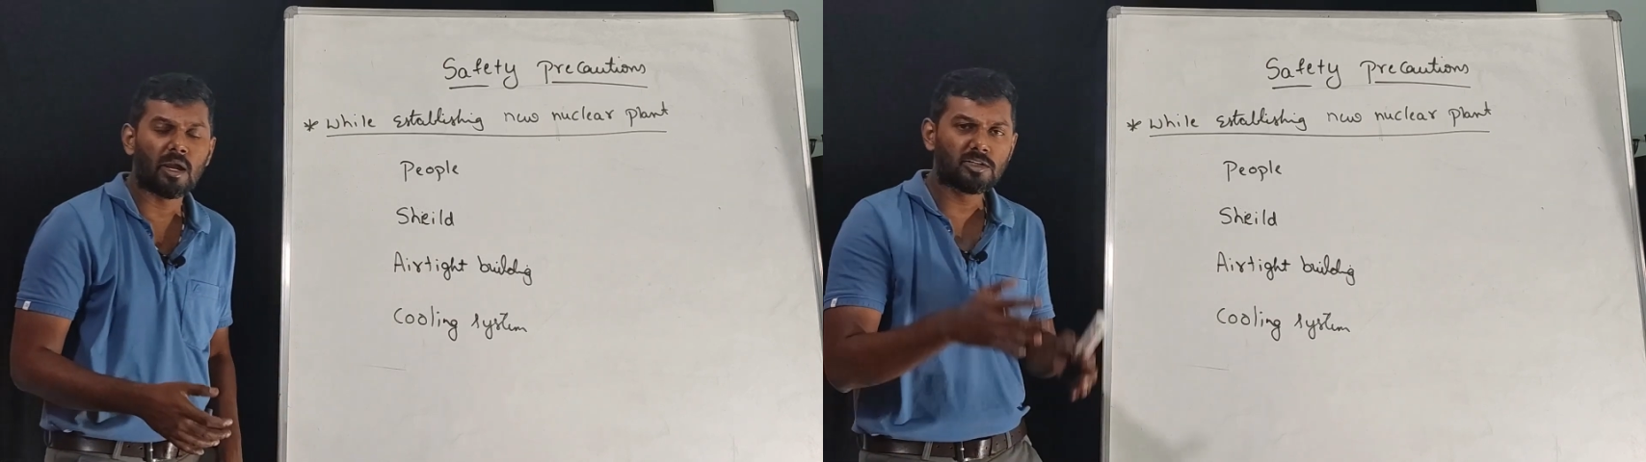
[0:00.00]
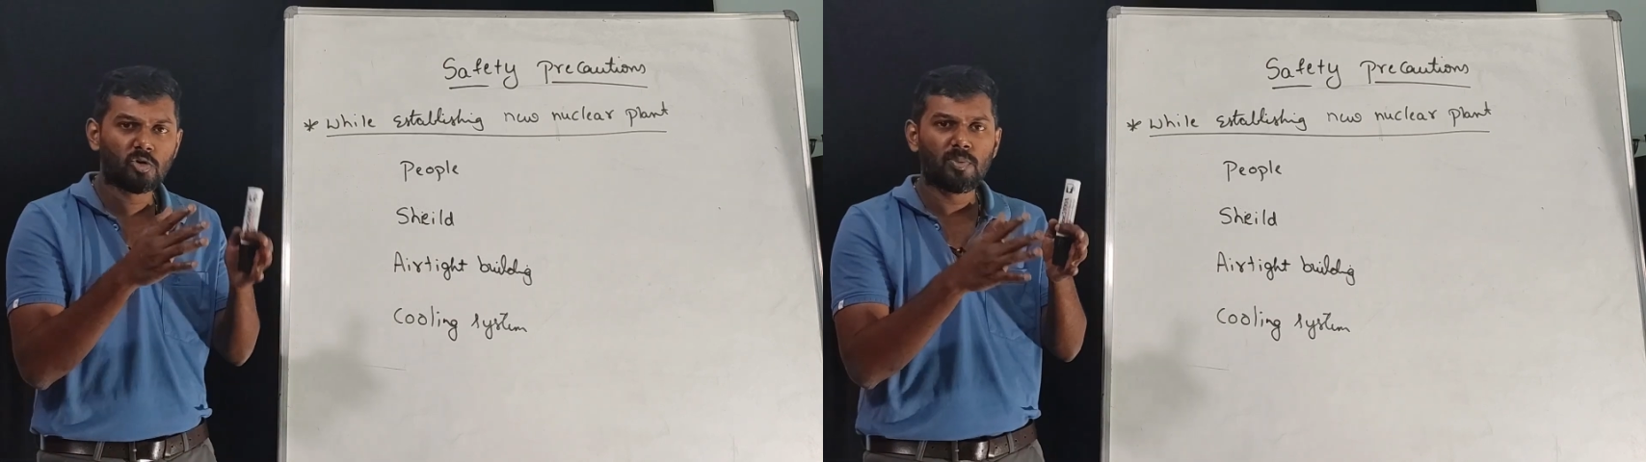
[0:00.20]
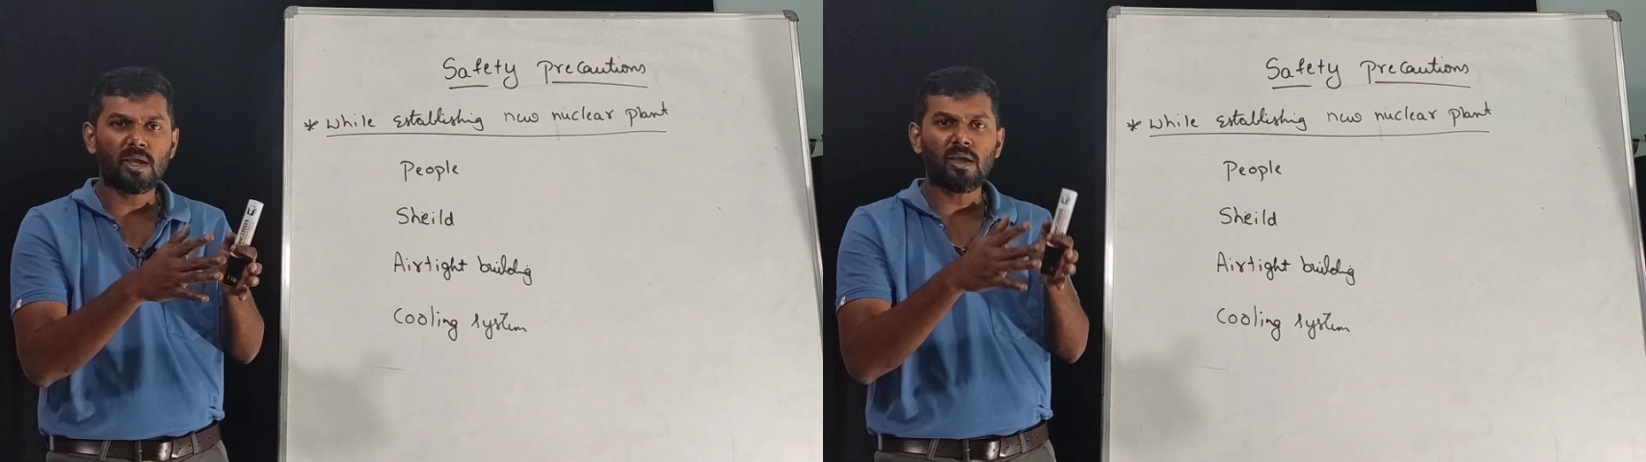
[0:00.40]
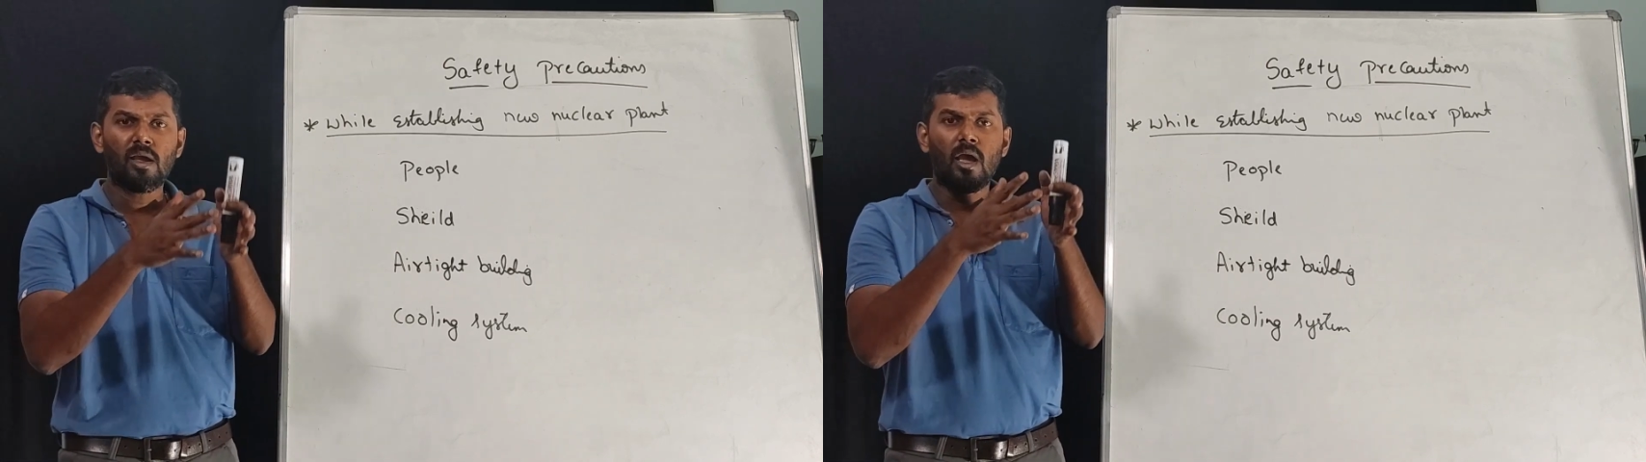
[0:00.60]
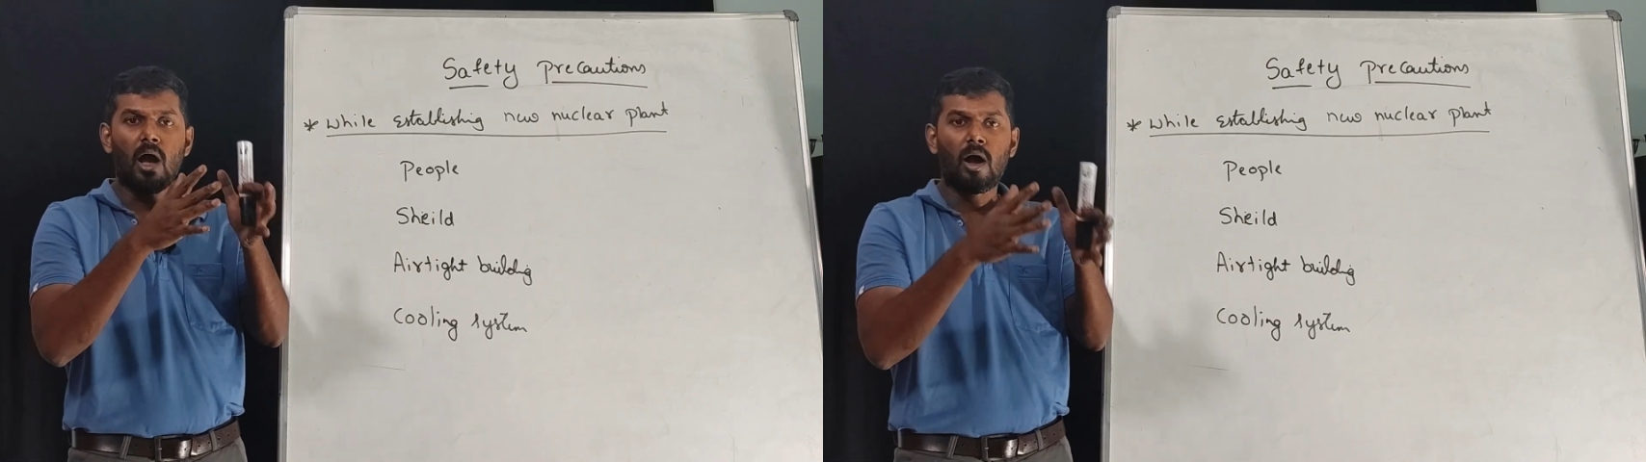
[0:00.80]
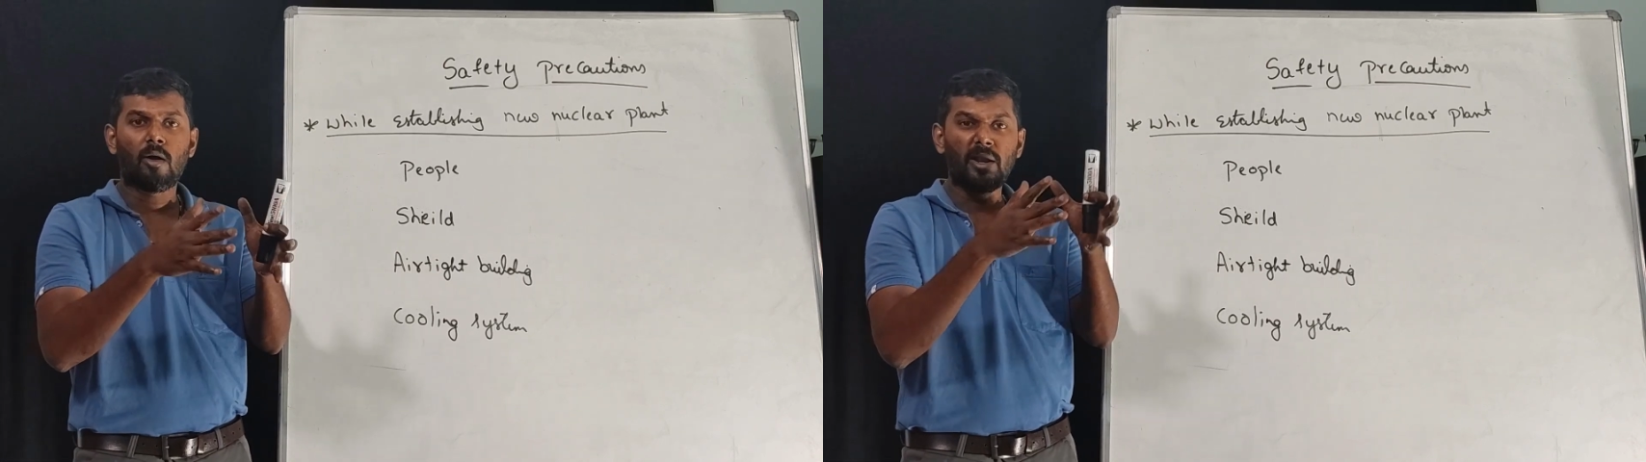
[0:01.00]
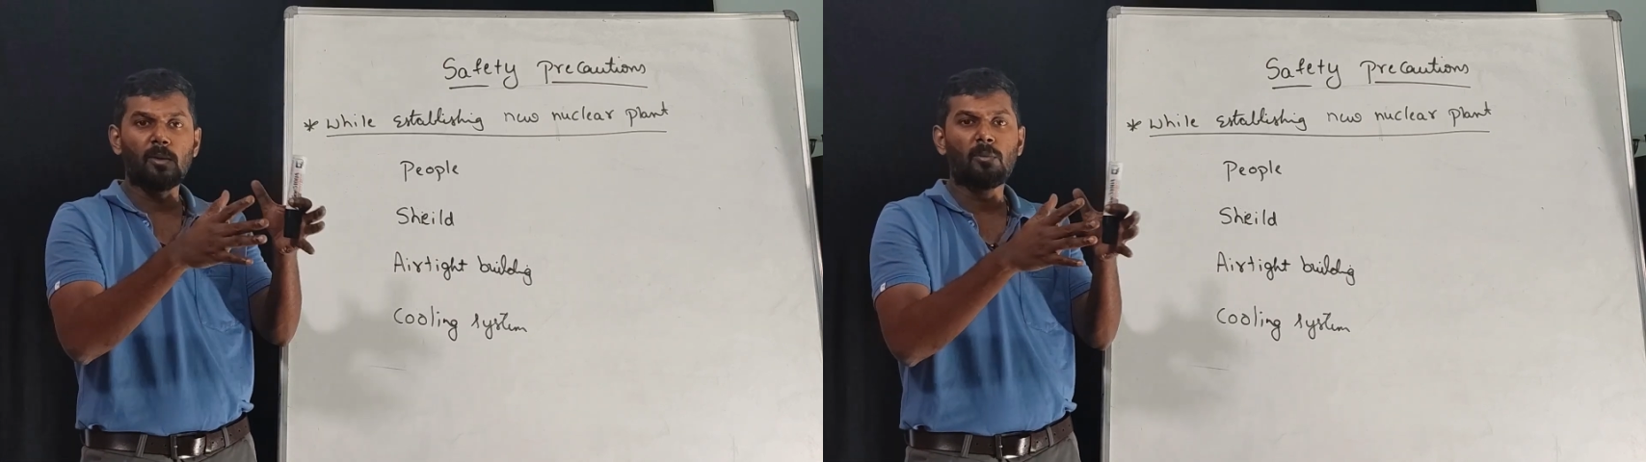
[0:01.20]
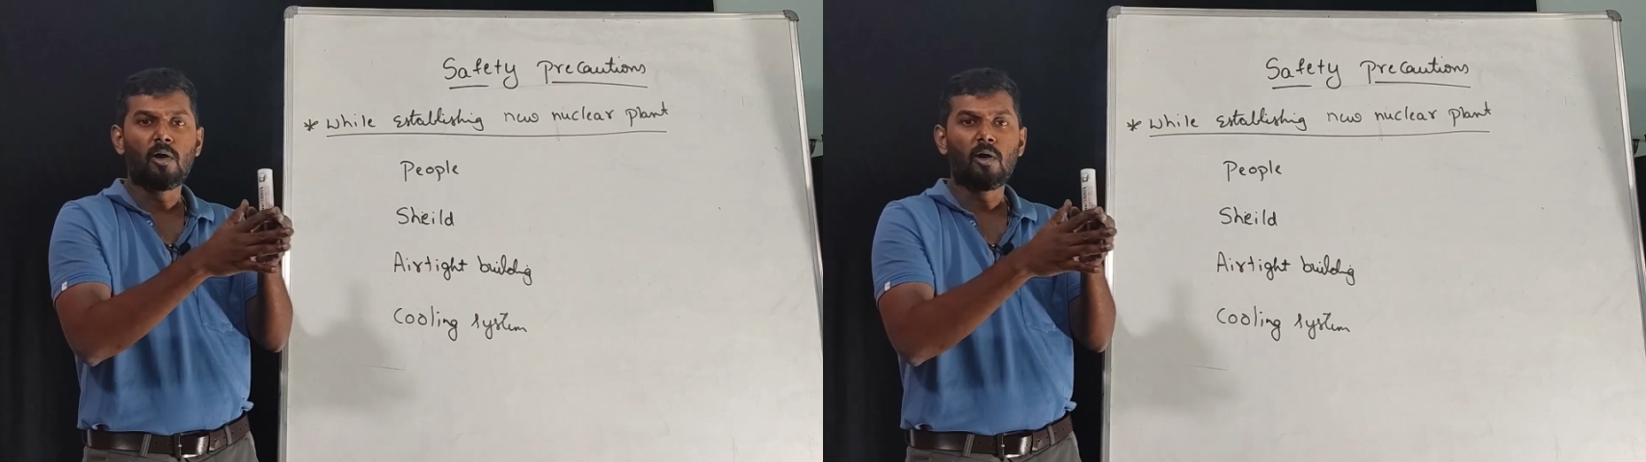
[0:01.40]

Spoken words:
It should be made